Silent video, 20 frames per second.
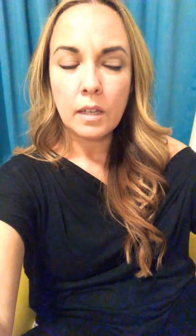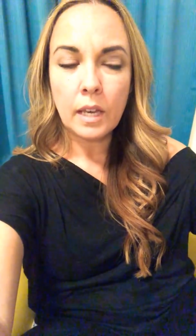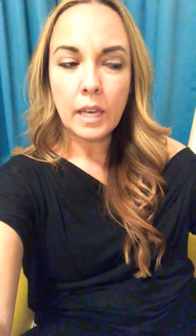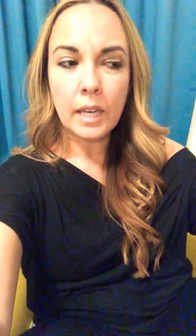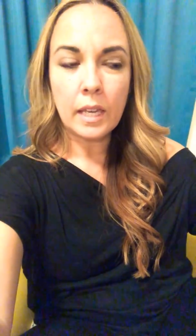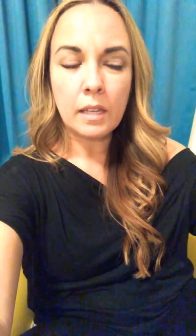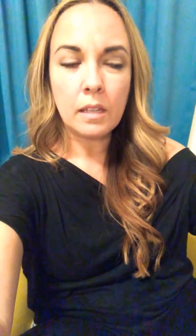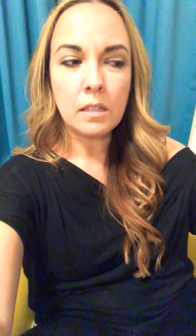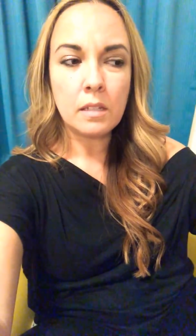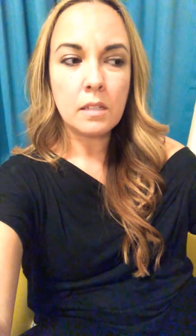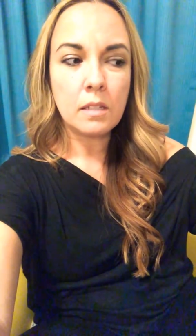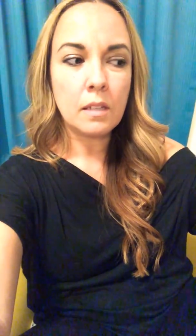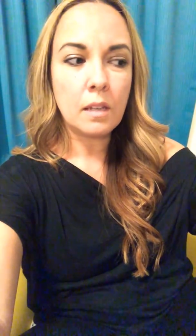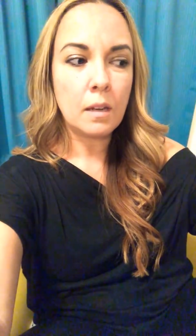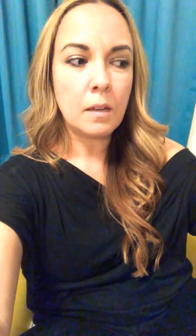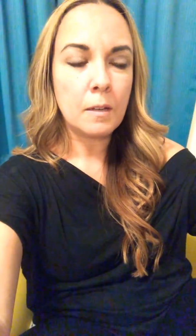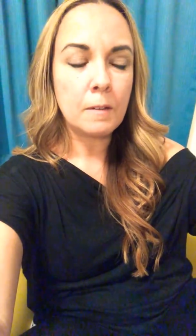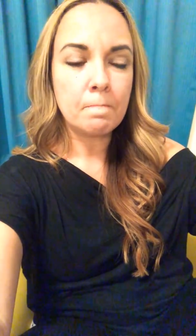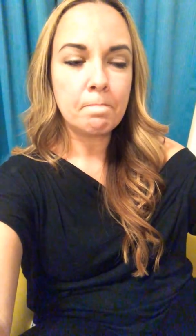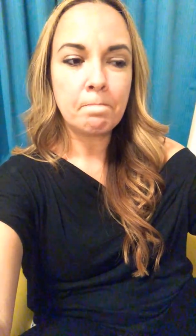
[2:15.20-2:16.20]
And
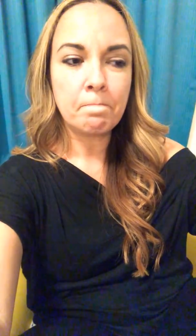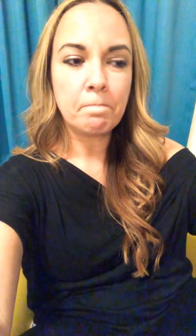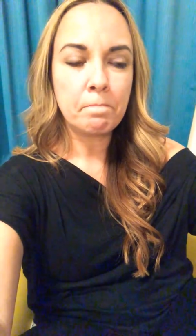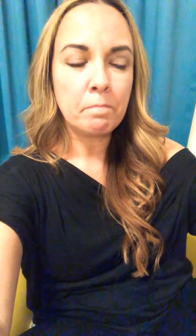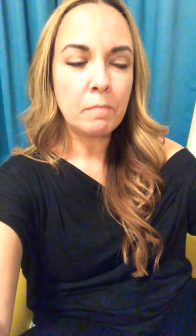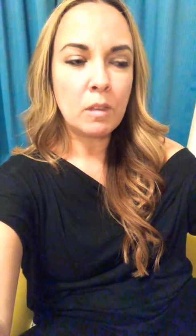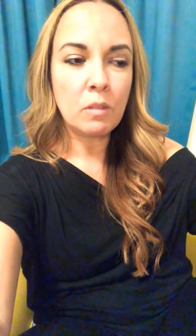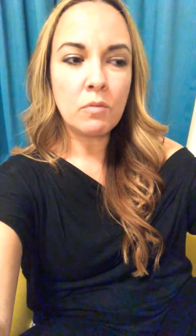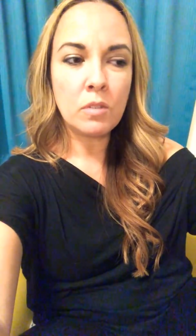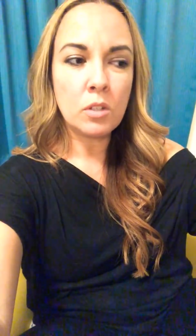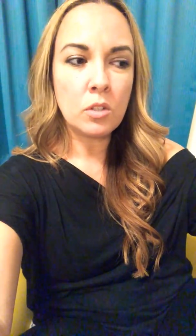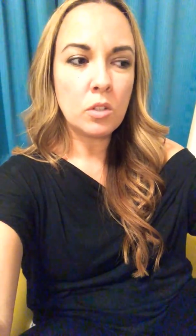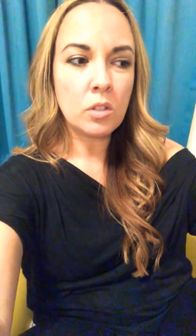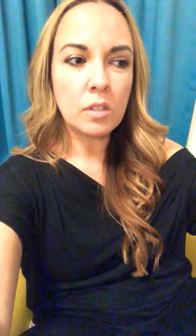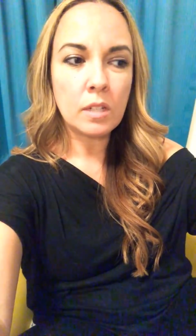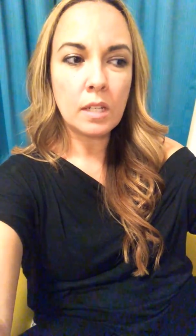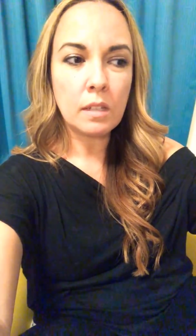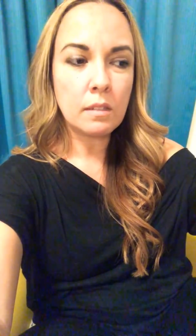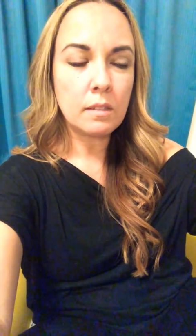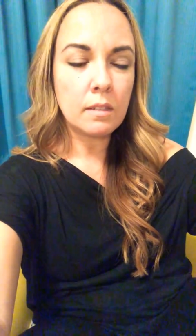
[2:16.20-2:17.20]
even
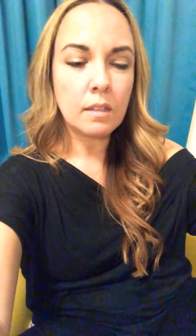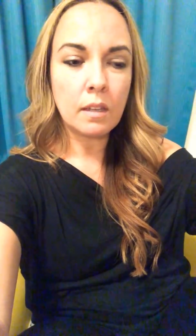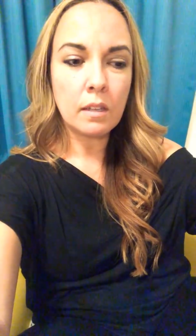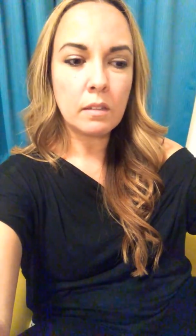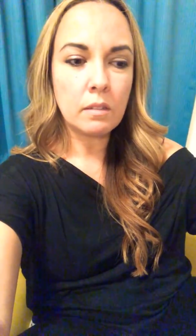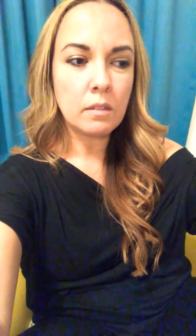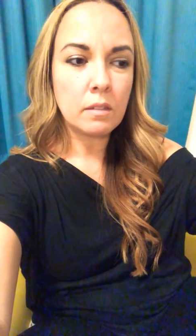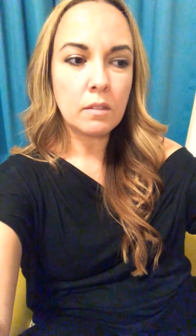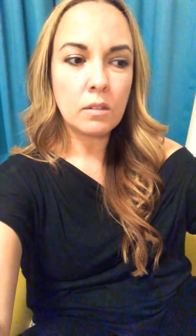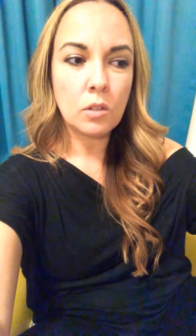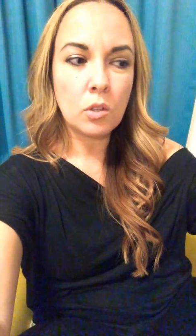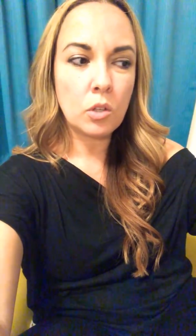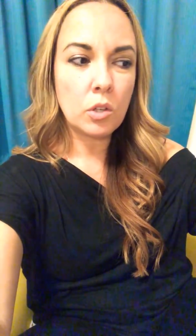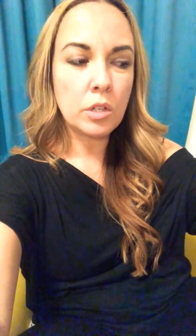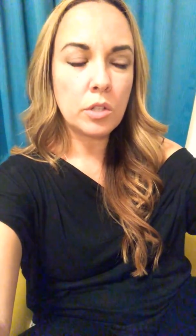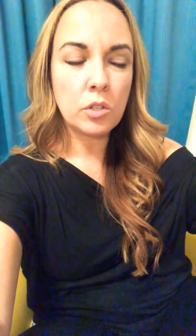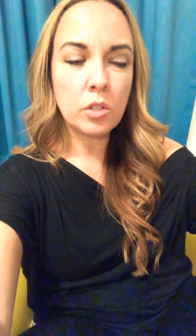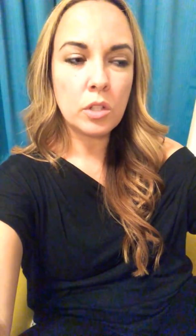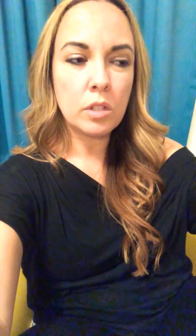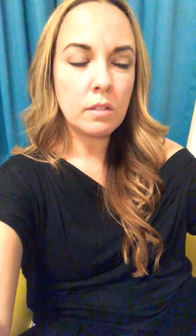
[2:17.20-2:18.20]
just as
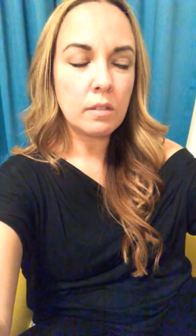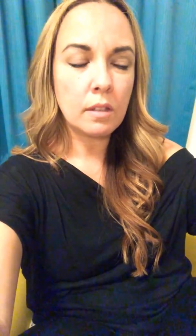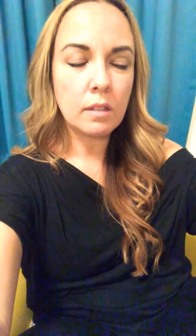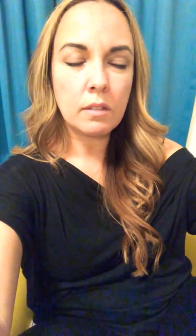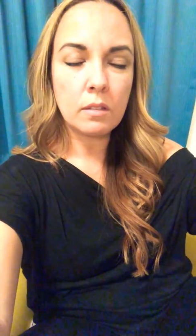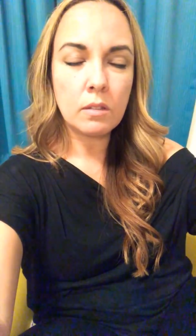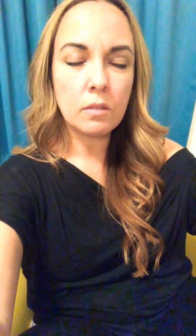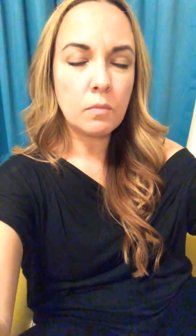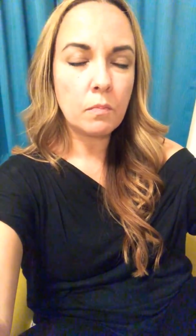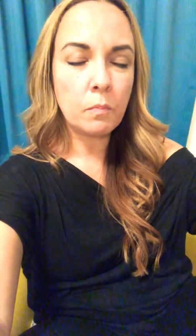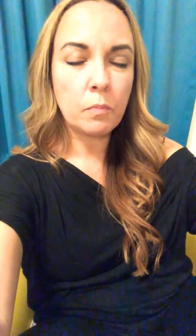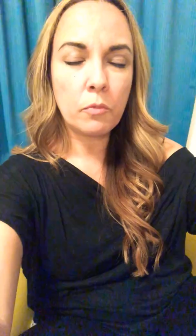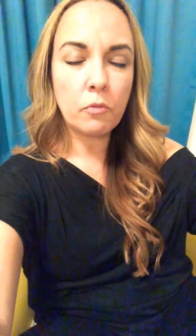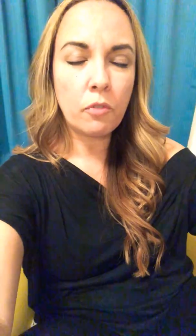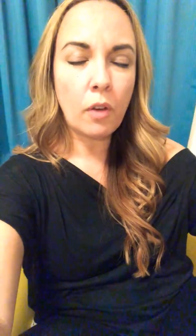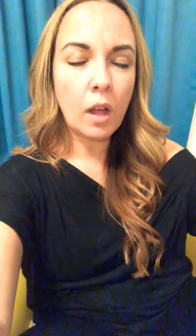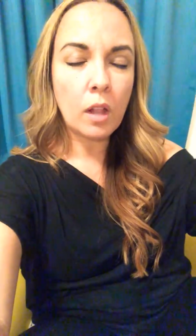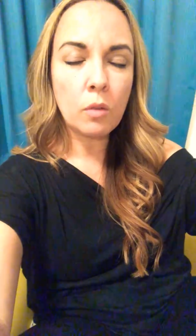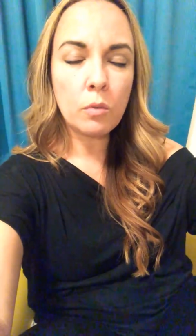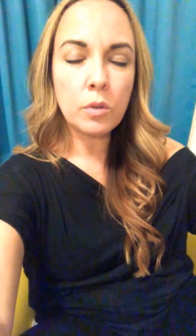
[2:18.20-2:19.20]
Christians, as
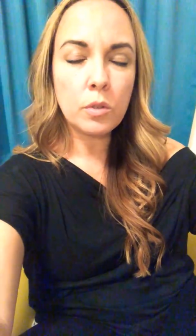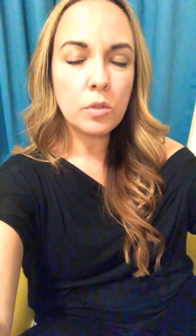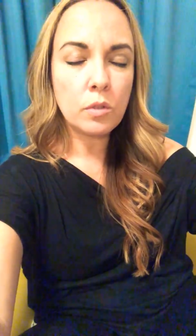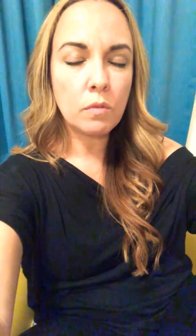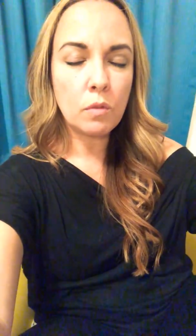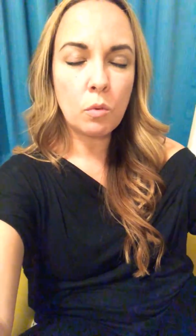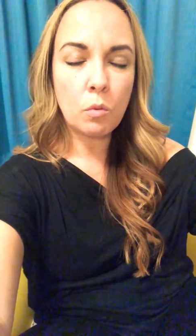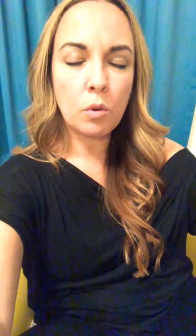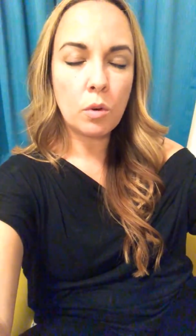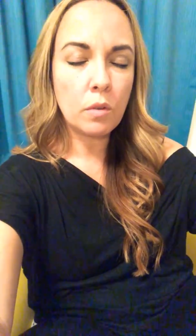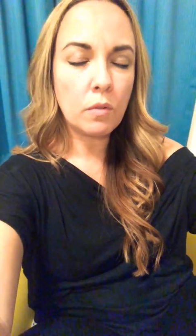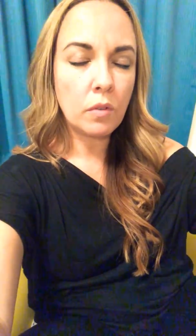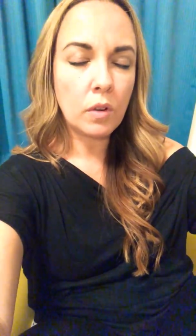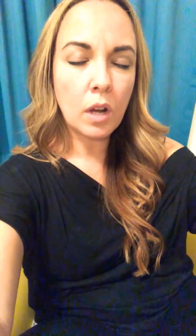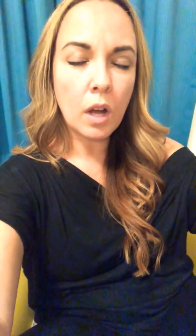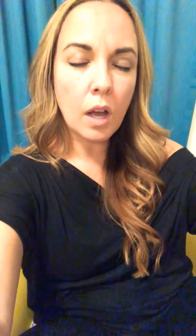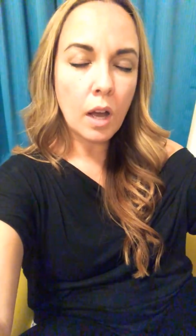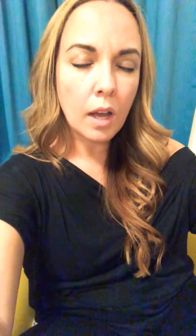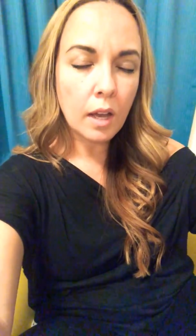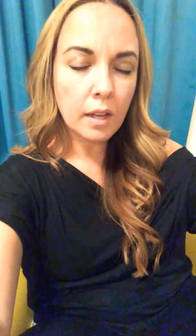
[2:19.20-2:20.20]
followers of the Word of
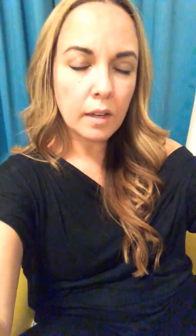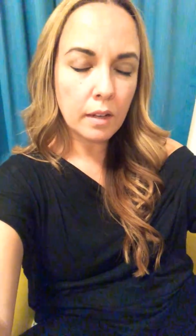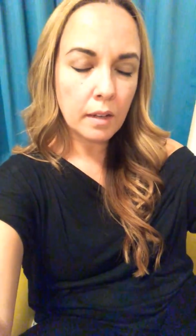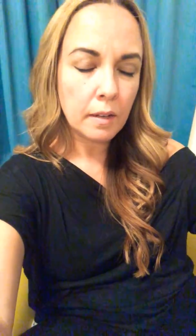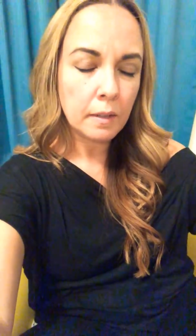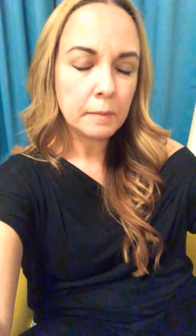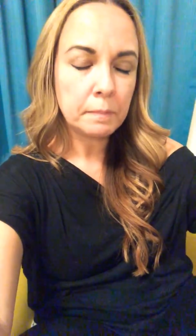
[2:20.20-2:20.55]
God